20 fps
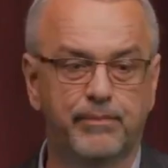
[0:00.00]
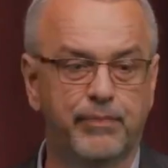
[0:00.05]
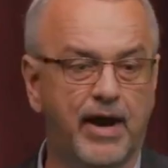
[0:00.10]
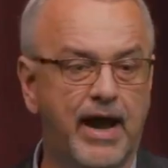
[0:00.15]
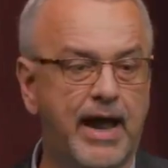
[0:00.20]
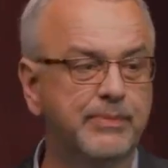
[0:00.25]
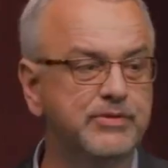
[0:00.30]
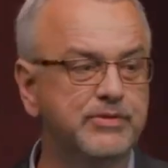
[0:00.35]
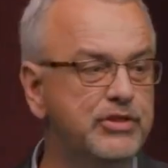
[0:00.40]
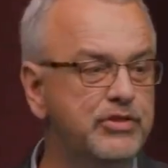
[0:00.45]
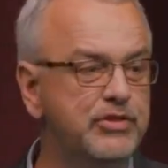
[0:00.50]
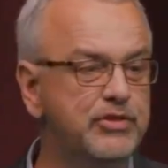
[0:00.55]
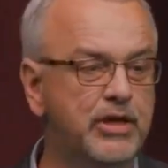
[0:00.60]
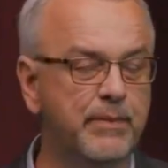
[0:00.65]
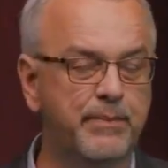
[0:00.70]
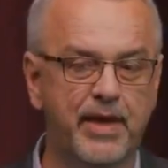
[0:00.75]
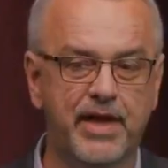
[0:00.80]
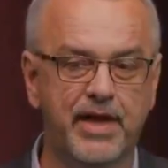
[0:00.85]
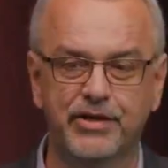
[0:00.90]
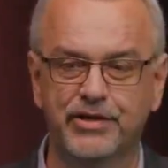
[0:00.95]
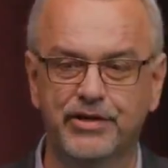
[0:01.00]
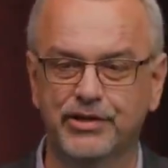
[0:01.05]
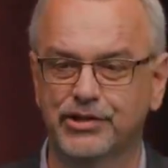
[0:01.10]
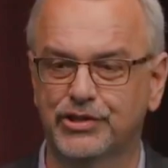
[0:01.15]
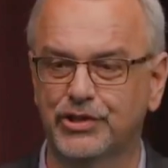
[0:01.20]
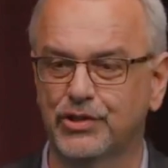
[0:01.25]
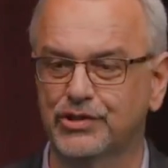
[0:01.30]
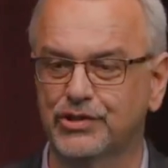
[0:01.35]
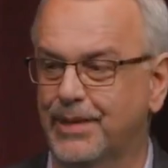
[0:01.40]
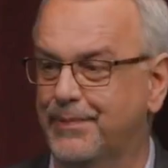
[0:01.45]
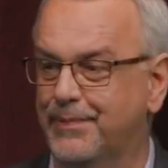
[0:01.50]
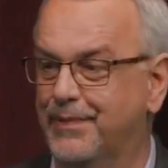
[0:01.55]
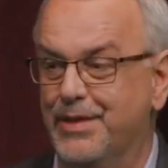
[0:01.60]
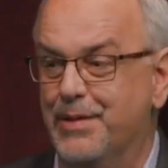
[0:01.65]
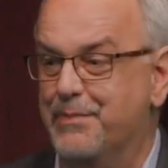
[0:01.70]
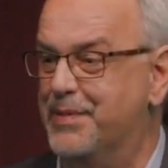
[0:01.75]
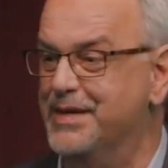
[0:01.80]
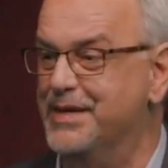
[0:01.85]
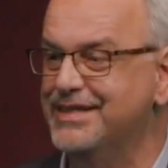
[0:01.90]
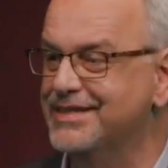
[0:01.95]
Perhaps a new competitor shows up
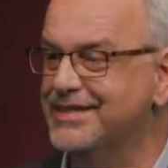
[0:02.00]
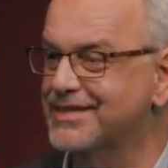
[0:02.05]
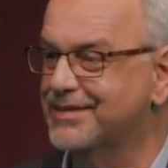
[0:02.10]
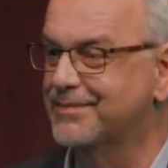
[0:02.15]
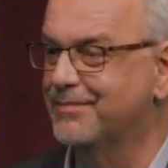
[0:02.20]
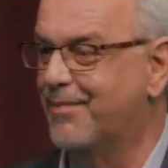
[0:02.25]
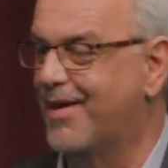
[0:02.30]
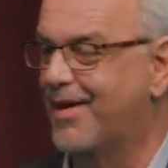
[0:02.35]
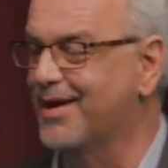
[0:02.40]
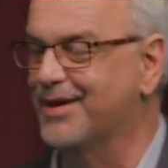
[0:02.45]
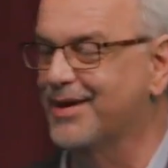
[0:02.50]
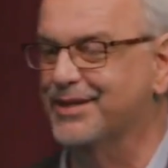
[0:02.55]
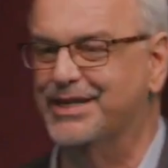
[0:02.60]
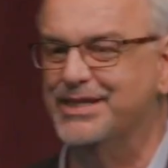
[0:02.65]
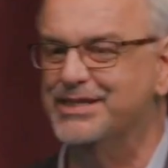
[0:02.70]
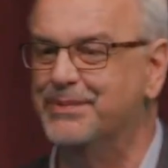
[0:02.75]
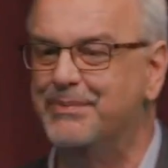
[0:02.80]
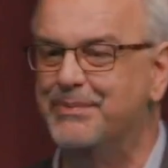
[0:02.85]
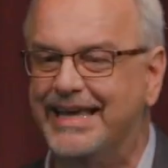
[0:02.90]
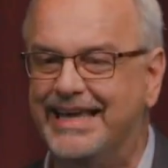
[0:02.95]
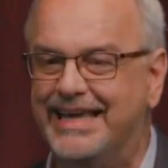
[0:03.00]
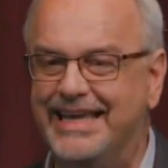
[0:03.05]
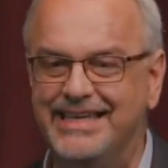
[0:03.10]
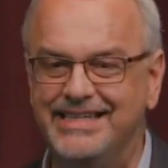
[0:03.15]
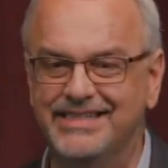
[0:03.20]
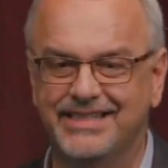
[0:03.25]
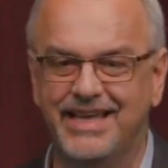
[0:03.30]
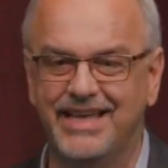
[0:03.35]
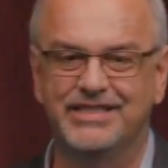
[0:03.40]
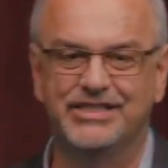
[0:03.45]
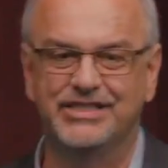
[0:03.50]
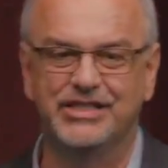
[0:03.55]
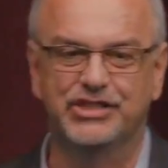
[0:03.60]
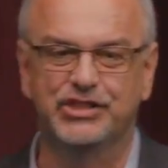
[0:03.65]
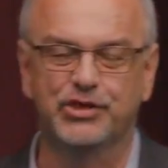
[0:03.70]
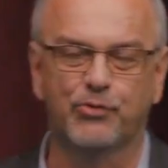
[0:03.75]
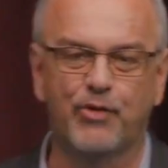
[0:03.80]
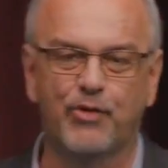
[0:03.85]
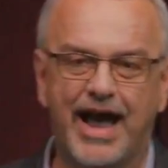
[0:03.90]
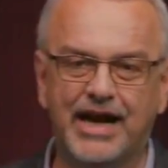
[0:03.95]
and their business model doesn't make any sense.
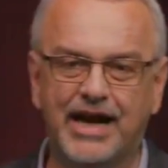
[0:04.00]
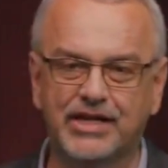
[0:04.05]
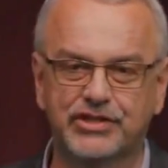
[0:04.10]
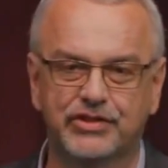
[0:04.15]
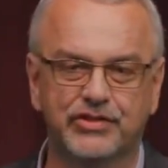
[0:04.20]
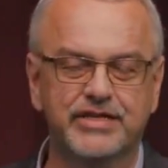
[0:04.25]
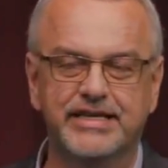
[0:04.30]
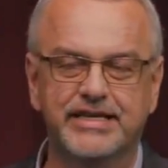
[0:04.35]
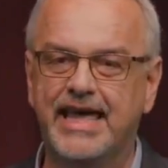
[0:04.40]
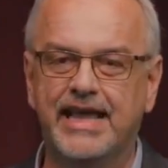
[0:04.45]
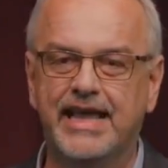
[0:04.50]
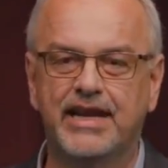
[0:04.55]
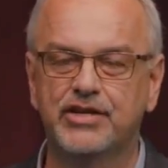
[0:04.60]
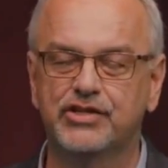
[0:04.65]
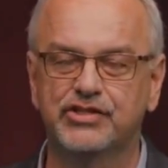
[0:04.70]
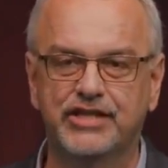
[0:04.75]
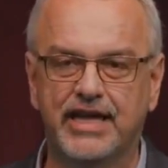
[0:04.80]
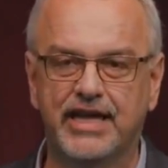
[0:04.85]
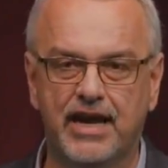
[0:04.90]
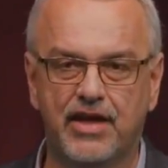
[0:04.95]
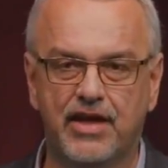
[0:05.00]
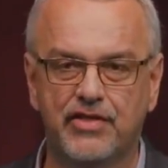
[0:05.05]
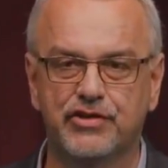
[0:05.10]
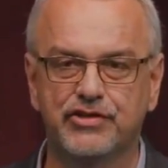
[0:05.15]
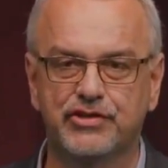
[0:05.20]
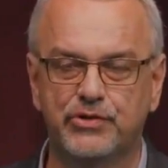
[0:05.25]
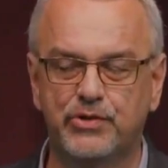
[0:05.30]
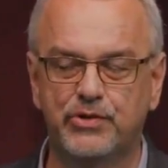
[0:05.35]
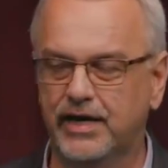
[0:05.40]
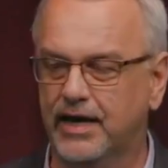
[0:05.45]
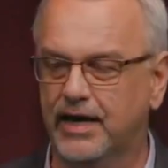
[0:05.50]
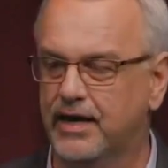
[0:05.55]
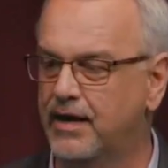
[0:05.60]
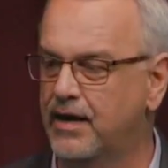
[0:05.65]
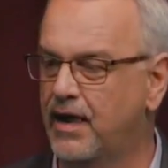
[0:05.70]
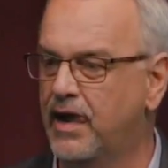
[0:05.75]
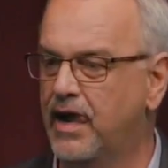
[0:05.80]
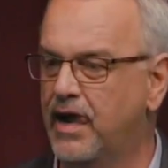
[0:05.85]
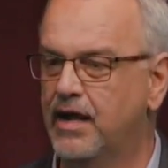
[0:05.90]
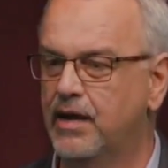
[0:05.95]
It's irrational. You can't understand how they're doing
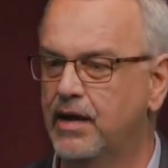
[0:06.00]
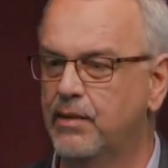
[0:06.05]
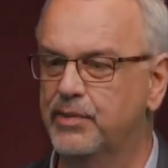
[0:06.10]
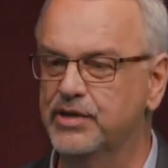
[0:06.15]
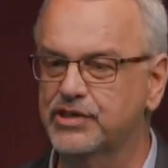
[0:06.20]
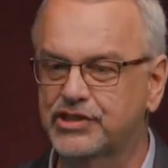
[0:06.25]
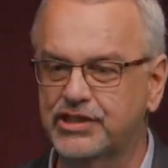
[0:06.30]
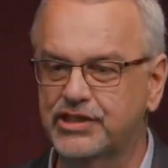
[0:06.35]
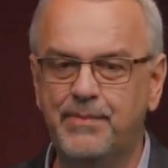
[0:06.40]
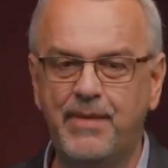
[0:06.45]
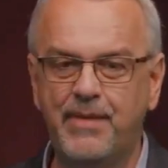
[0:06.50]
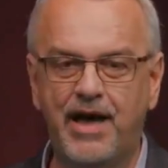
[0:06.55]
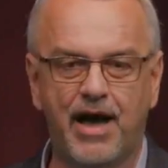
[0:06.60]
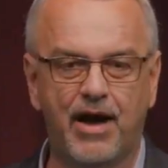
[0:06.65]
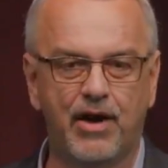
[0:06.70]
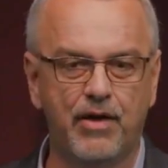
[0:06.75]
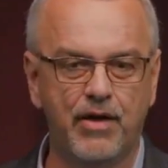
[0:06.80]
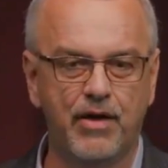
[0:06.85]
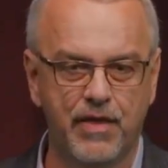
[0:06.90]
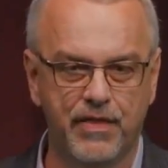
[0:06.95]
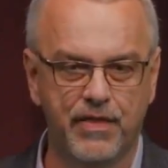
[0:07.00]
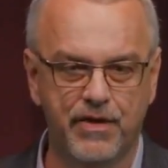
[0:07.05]
it, but somehow